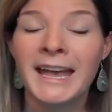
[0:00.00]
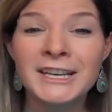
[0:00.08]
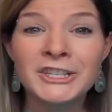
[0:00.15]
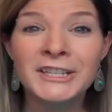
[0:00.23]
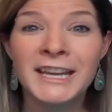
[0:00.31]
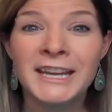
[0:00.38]

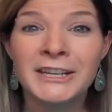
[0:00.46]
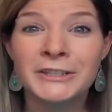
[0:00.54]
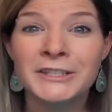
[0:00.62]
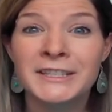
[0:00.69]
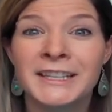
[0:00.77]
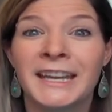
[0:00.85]

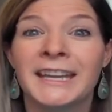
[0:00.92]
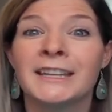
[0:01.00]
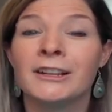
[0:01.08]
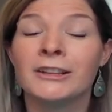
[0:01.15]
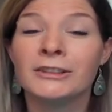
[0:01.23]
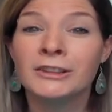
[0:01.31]
Educators
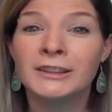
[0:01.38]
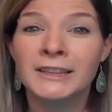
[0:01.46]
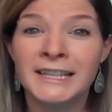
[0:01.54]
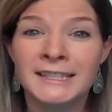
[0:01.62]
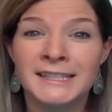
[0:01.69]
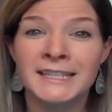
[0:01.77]
can
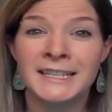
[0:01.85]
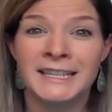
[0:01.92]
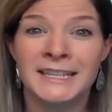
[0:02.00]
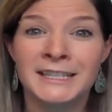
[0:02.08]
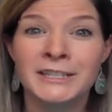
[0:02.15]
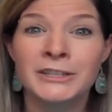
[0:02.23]
listen
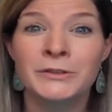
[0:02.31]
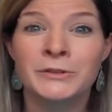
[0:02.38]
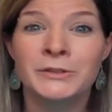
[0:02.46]
into